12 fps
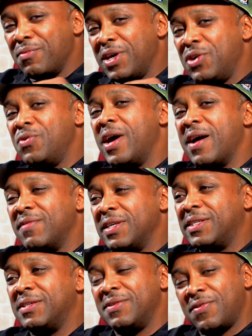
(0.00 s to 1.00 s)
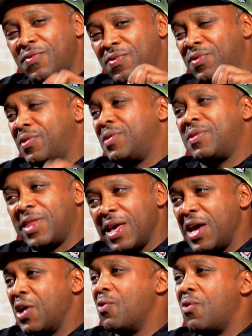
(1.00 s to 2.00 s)
means you have this
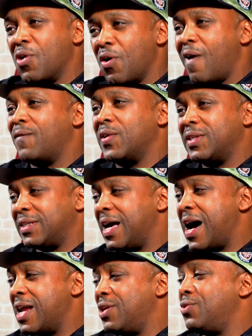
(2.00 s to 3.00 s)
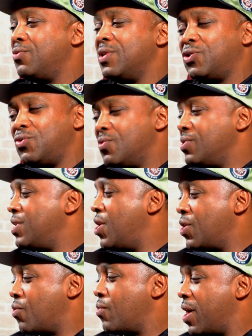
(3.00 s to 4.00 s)
thing going off inside of you that you're
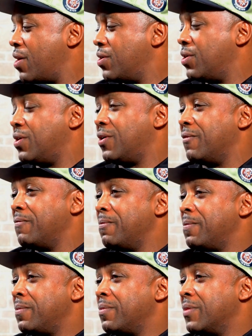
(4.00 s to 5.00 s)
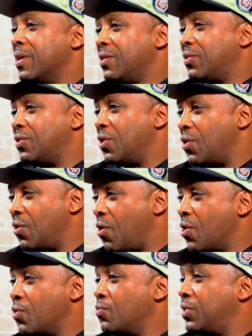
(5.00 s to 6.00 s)
unaware of. It's the
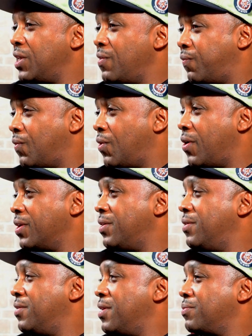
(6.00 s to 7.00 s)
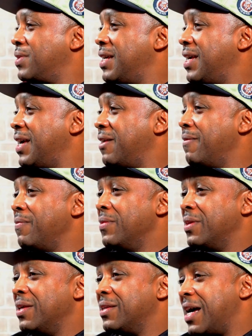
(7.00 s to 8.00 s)
auto default, you know what I'm saying?
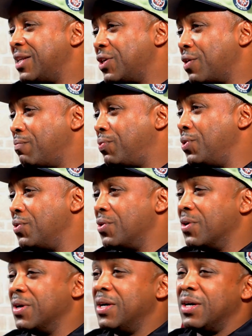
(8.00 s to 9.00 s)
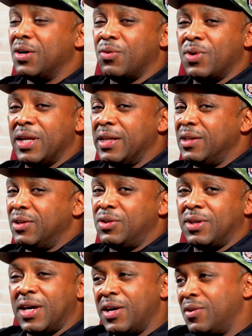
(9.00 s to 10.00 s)
It's like the computer when you
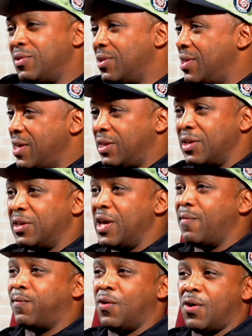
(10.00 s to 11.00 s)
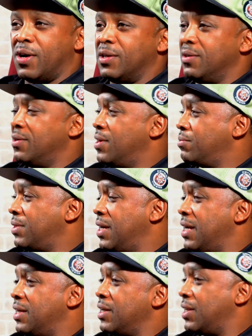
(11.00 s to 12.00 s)
say hit the default, you know what I'm
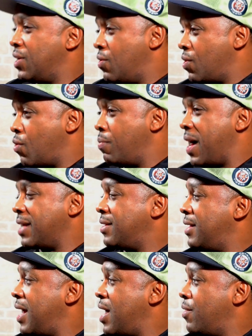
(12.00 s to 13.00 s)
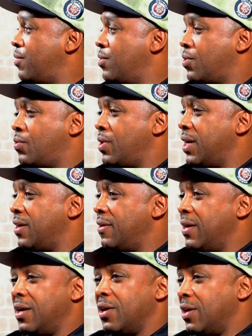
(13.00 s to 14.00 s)
saying? It's going to go back to that real quick.
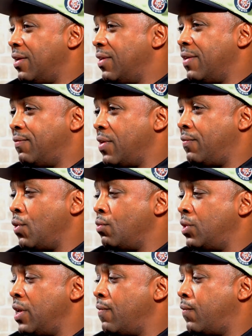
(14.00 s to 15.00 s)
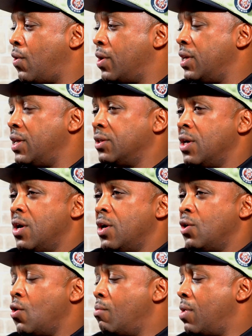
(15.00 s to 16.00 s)
And if your default is
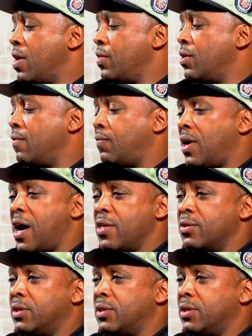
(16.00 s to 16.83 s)
your mother and father